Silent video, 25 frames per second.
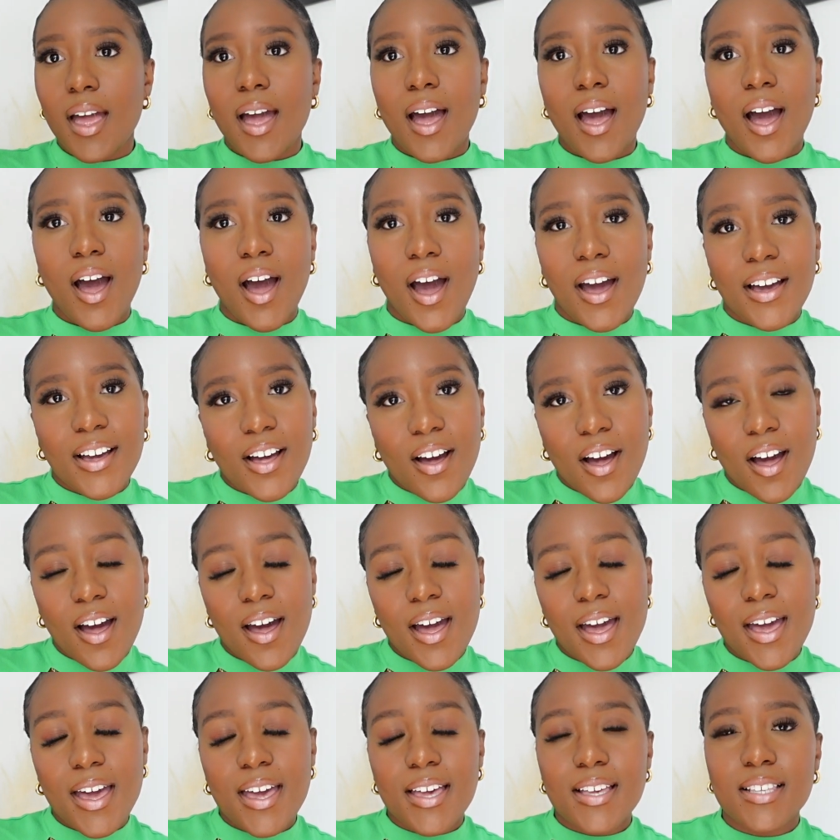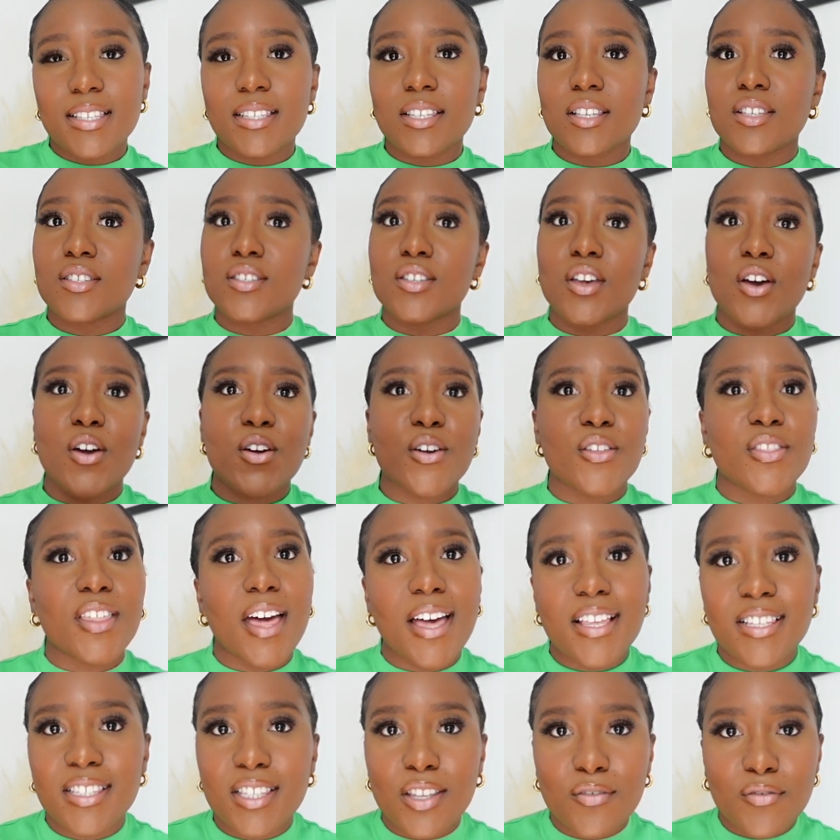Hi guys, so
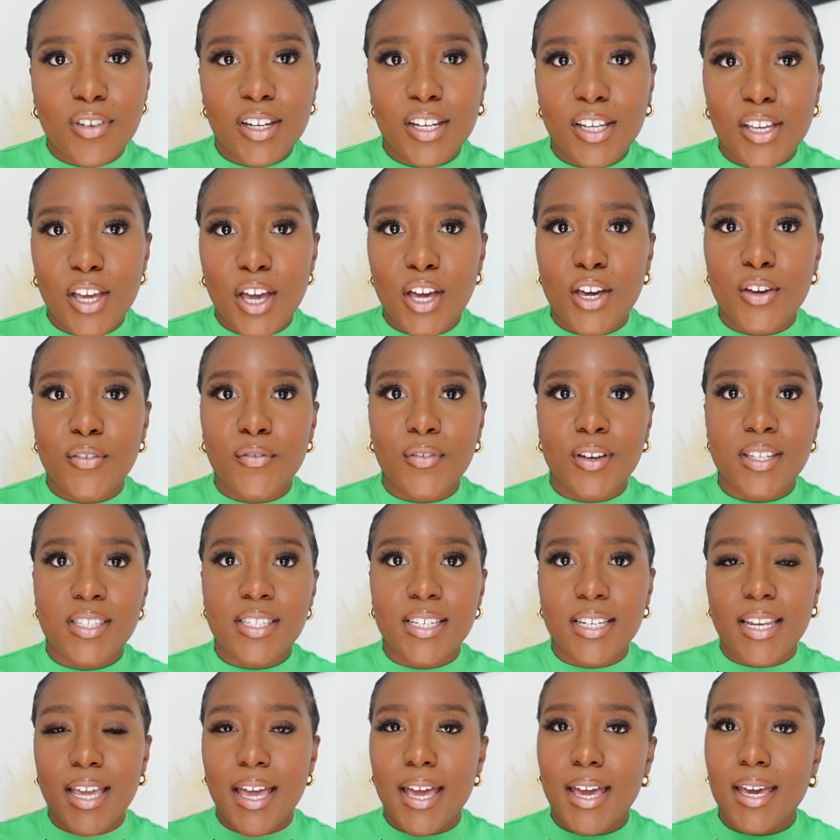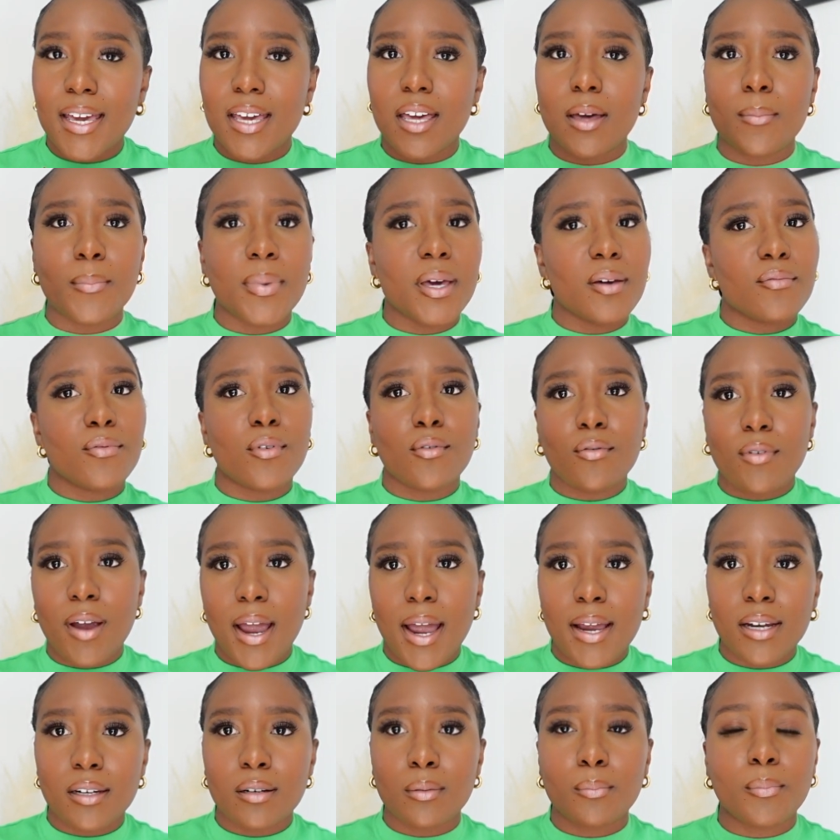that's the video for today. A bit of a
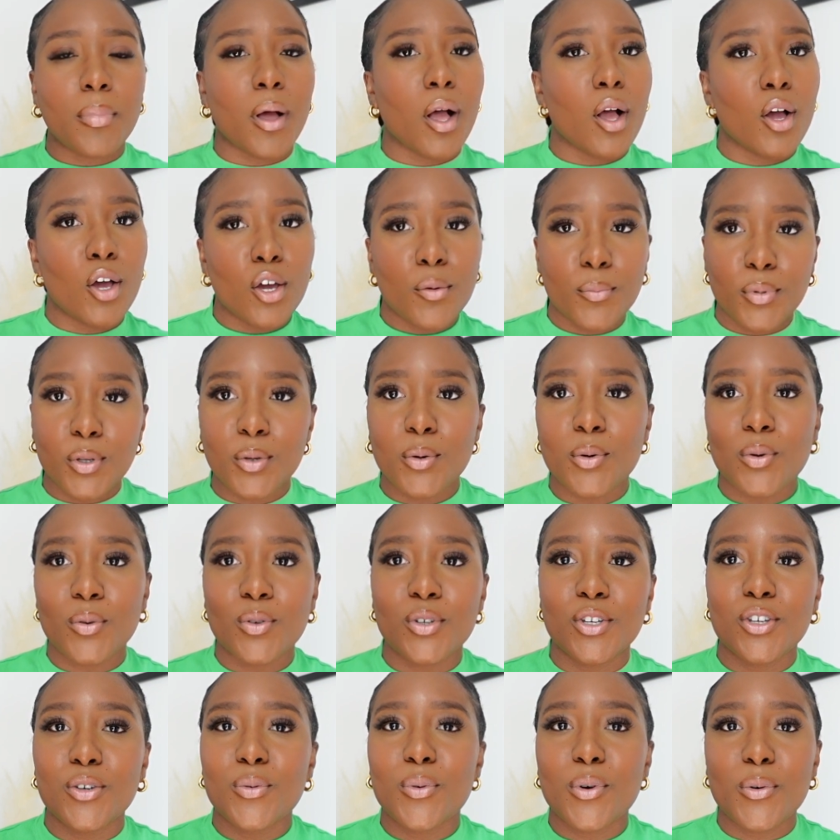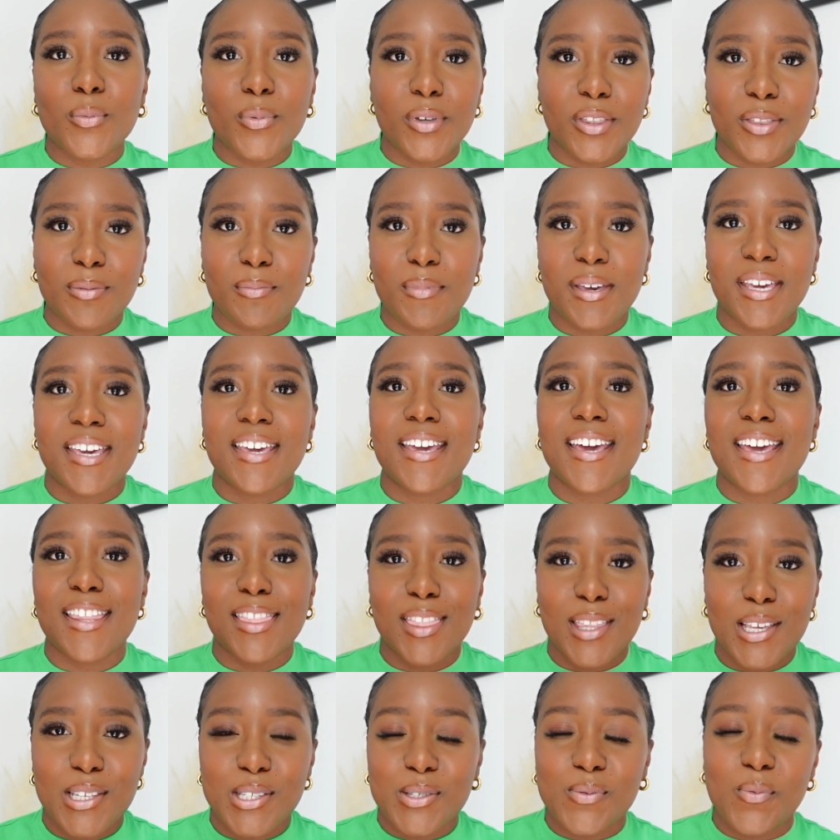rant, but I hope you were with me in
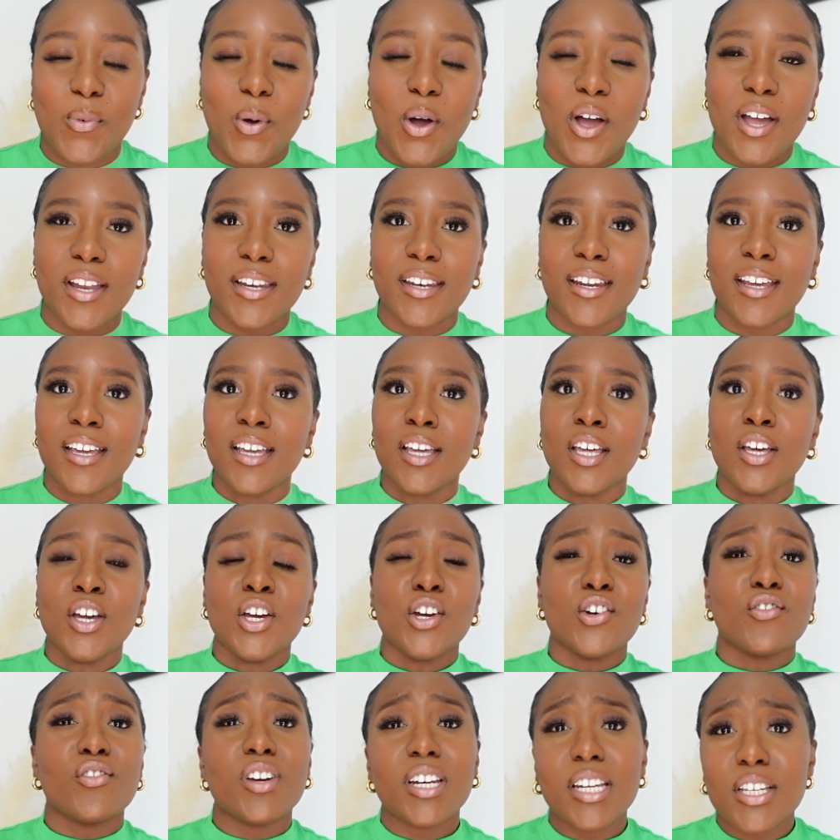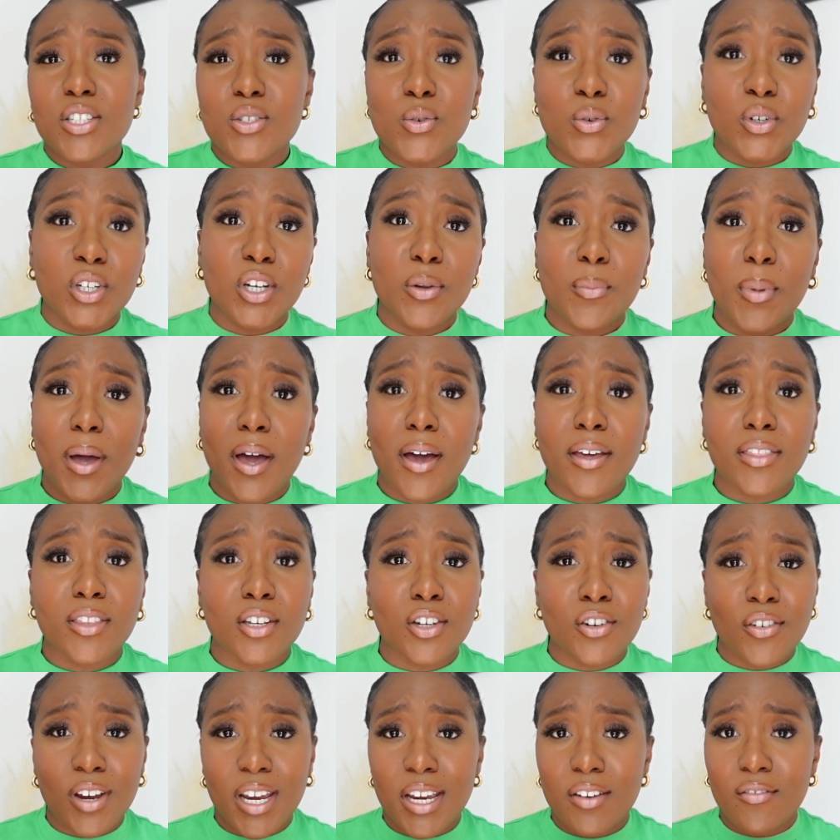this one. Really talking about the
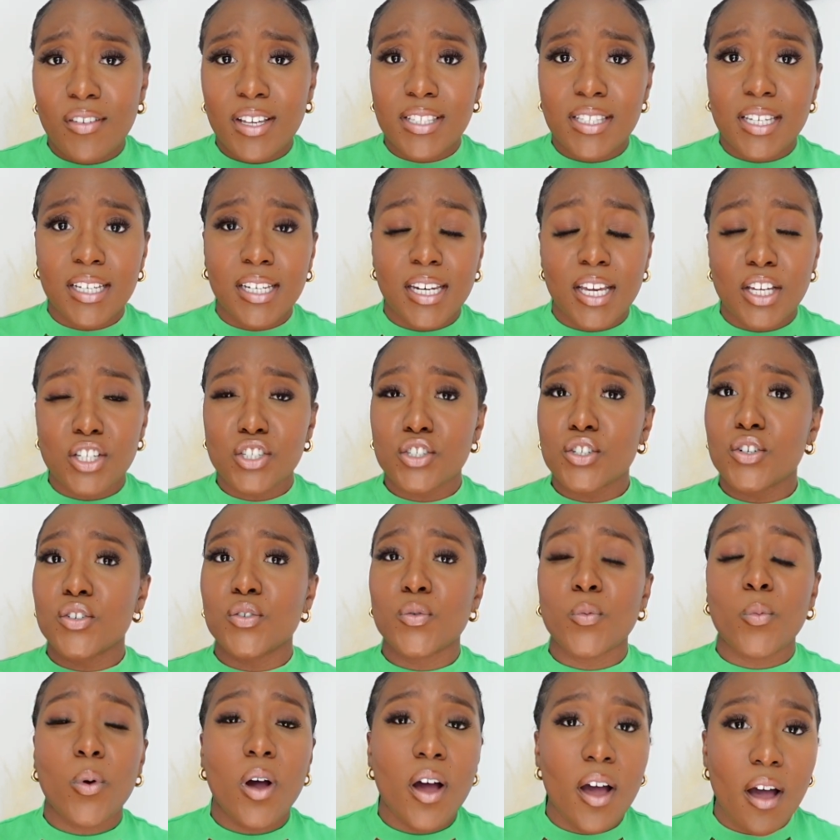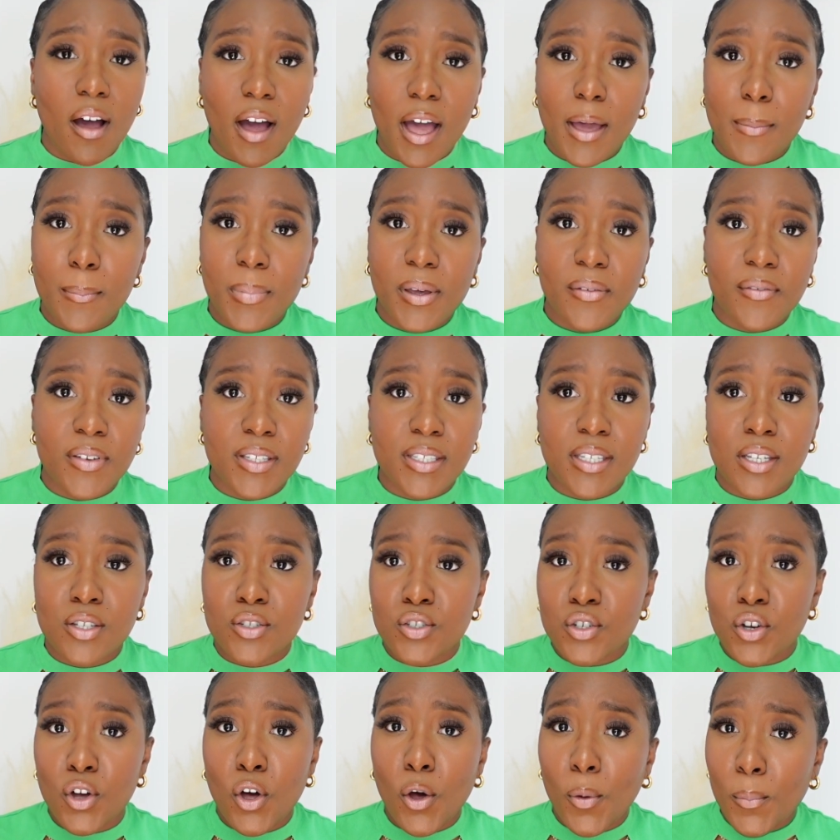Great Resignation, why I pivoted
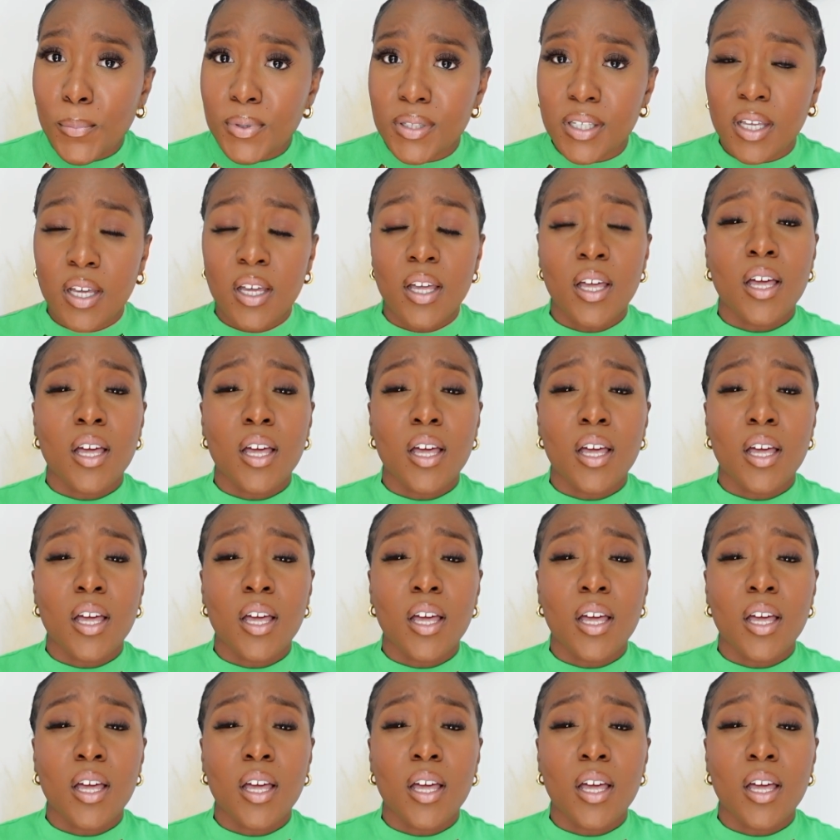jobs,